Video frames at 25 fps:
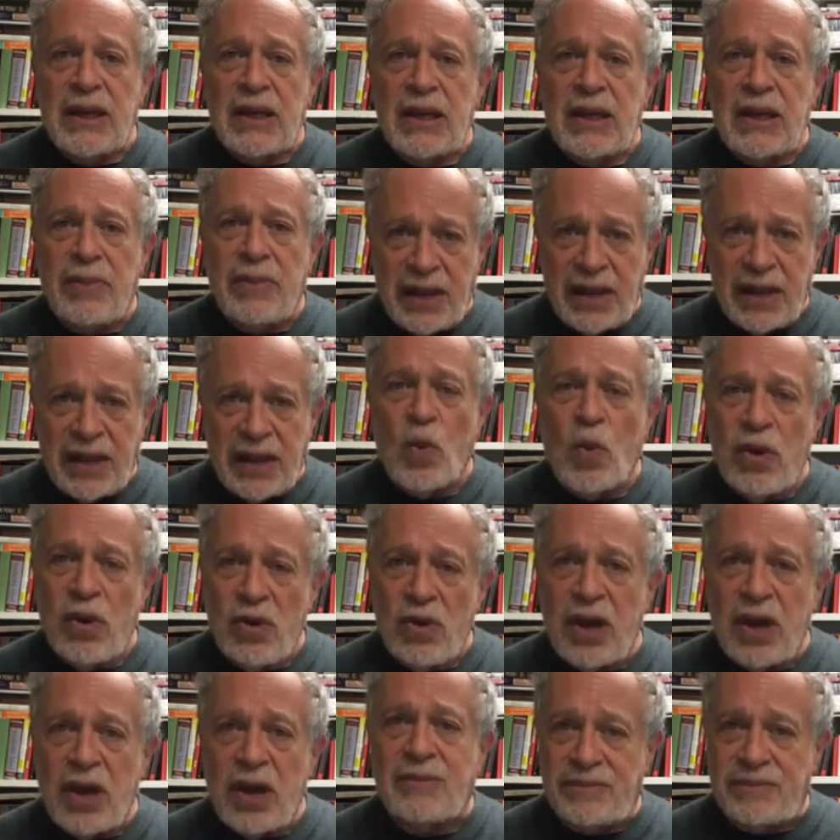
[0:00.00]
But that
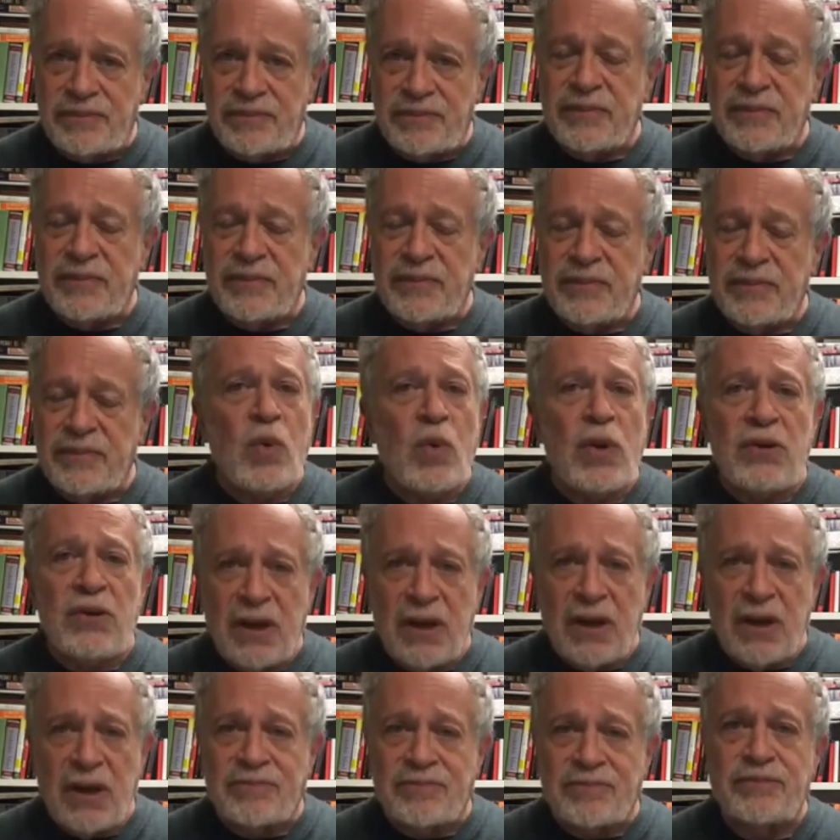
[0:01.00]
will come. That will
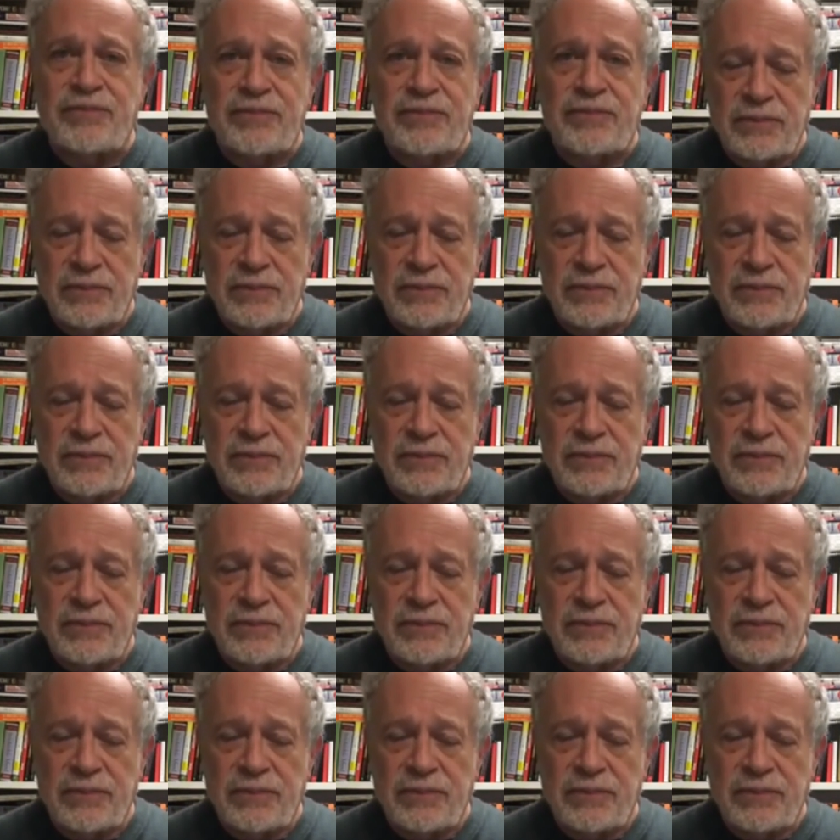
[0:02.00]
come.